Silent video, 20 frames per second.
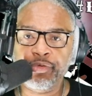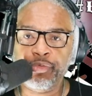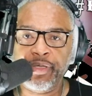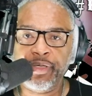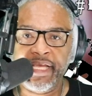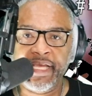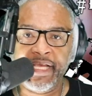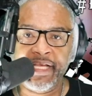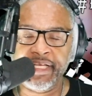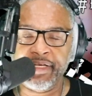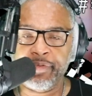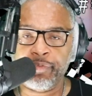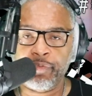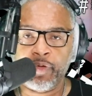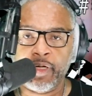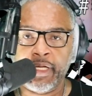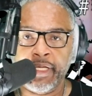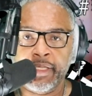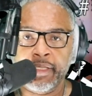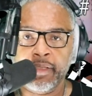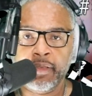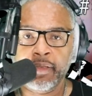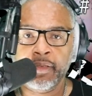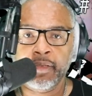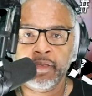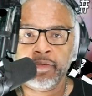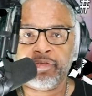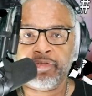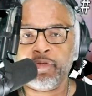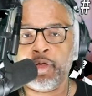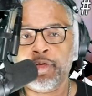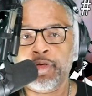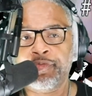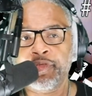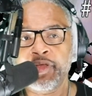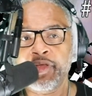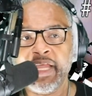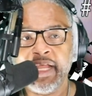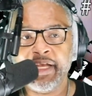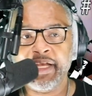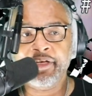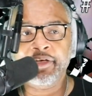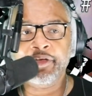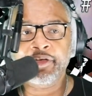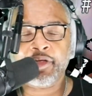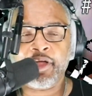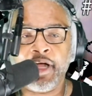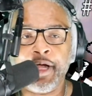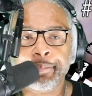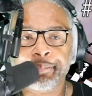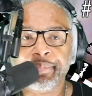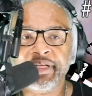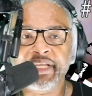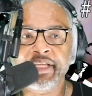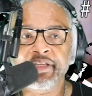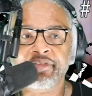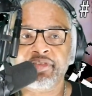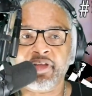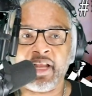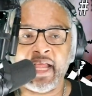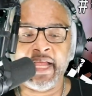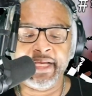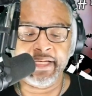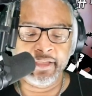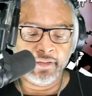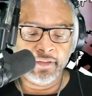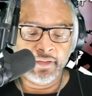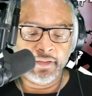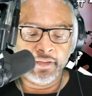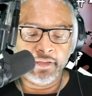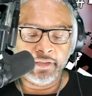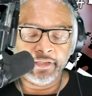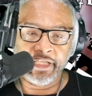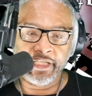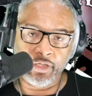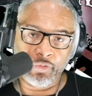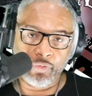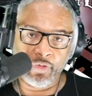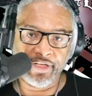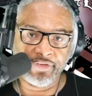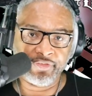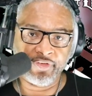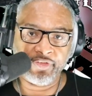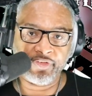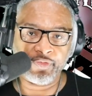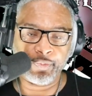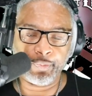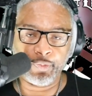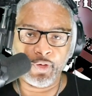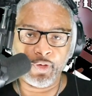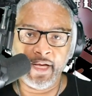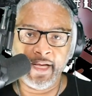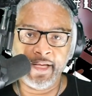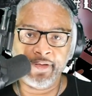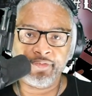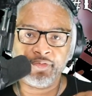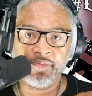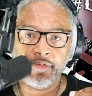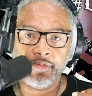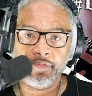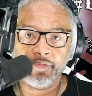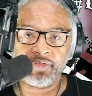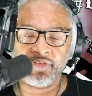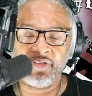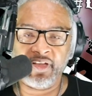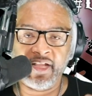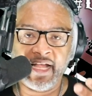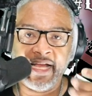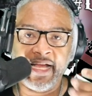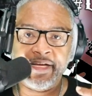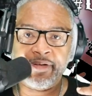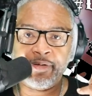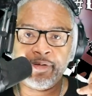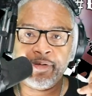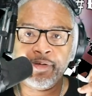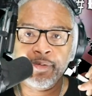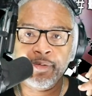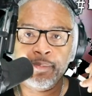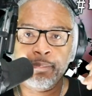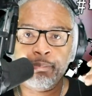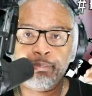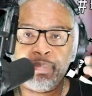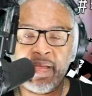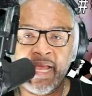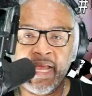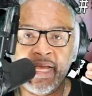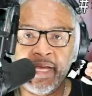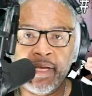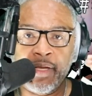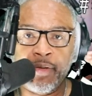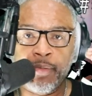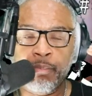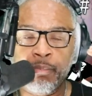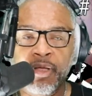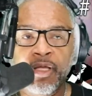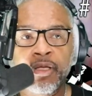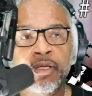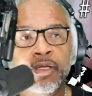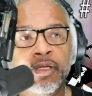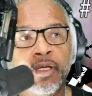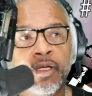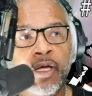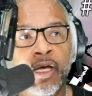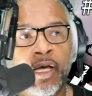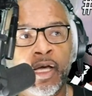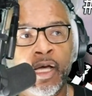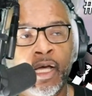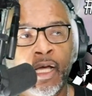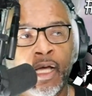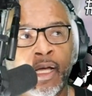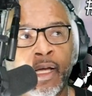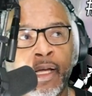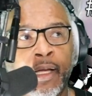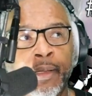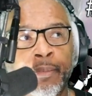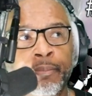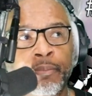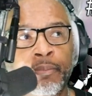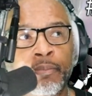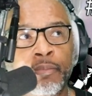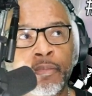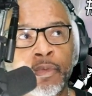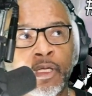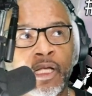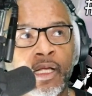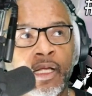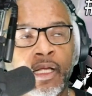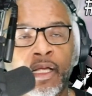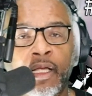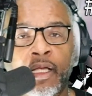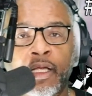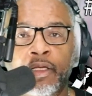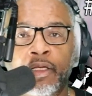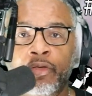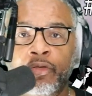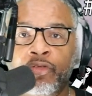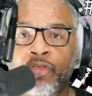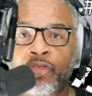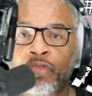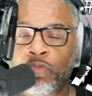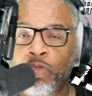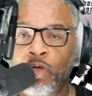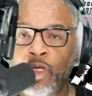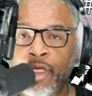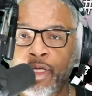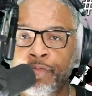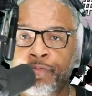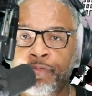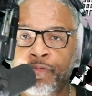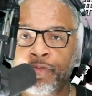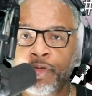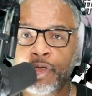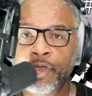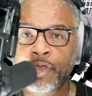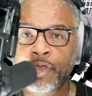you anyway. So if you get into companies like US Xpress, Schneider, Pam, uh, uh, Swift,